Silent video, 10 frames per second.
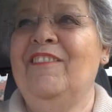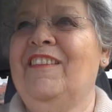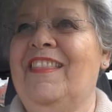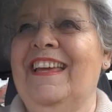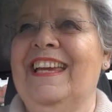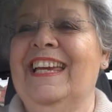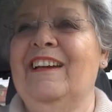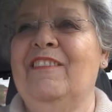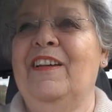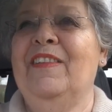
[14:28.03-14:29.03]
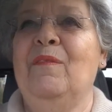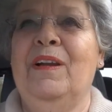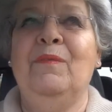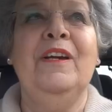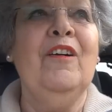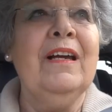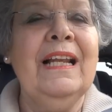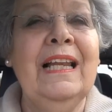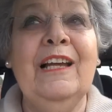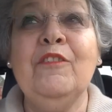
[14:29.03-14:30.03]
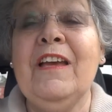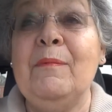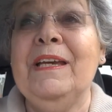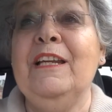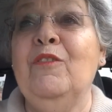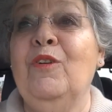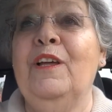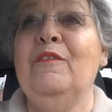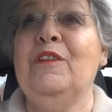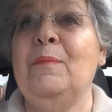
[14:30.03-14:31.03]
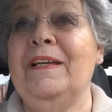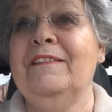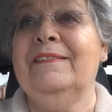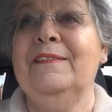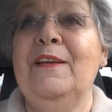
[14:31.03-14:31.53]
Lots of thinking around that one. We got clouds coming in all over the place.